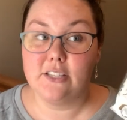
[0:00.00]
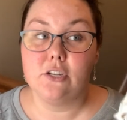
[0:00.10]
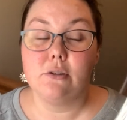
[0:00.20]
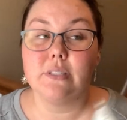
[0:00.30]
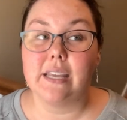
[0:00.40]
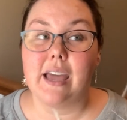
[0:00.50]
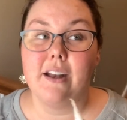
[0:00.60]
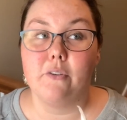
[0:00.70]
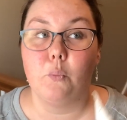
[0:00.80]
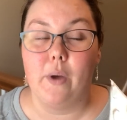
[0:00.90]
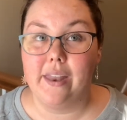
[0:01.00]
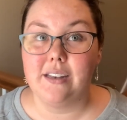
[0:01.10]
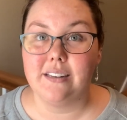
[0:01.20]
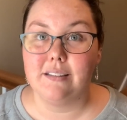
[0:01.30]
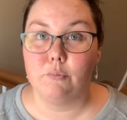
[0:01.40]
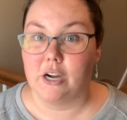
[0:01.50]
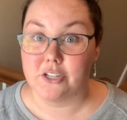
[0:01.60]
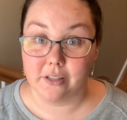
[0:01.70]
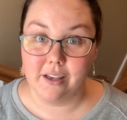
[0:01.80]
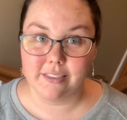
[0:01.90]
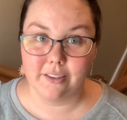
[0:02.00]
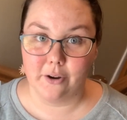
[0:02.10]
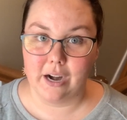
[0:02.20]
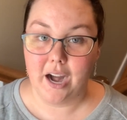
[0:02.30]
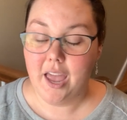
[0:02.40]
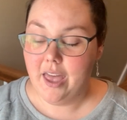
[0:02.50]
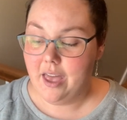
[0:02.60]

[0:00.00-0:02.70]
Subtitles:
it's used like kind of a wet washcloth or